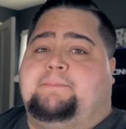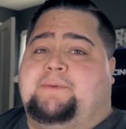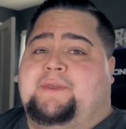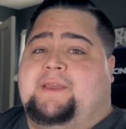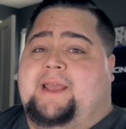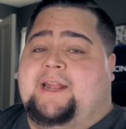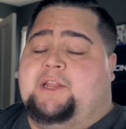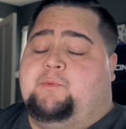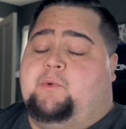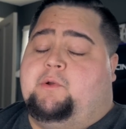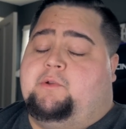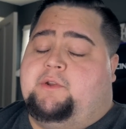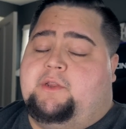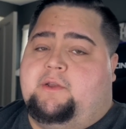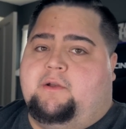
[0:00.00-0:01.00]
being
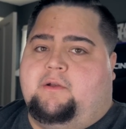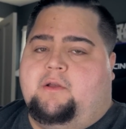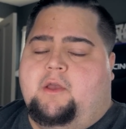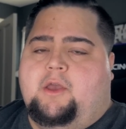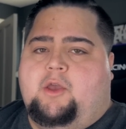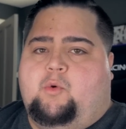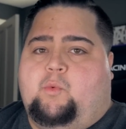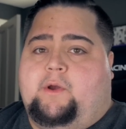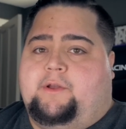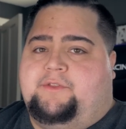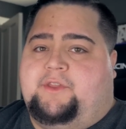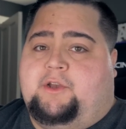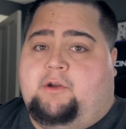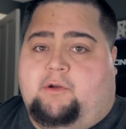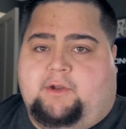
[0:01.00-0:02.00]
anywhere near where
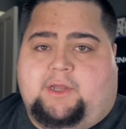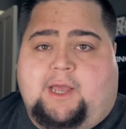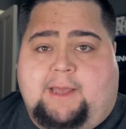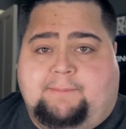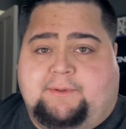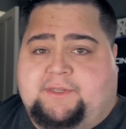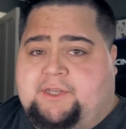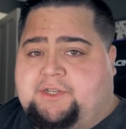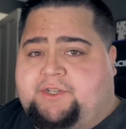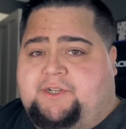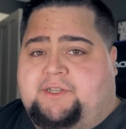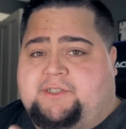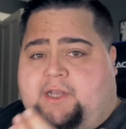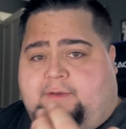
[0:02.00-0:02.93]
the current competition is,